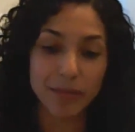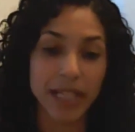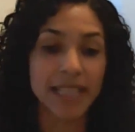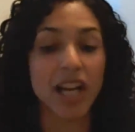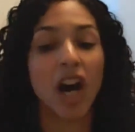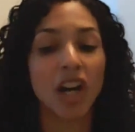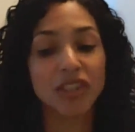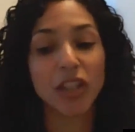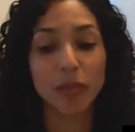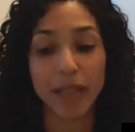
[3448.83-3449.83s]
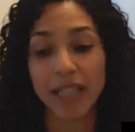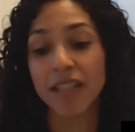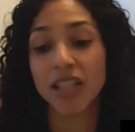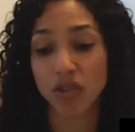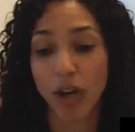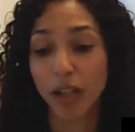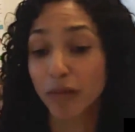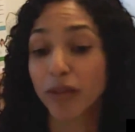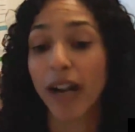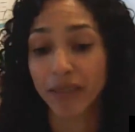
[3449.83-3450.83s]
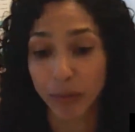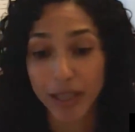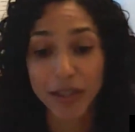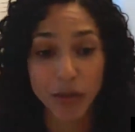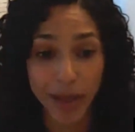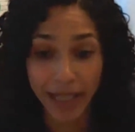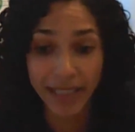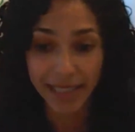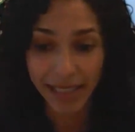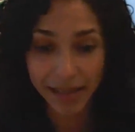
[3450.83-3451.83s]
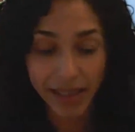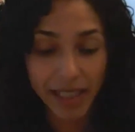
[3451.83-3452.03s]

mean to also be in the struggle for everyone's humanity?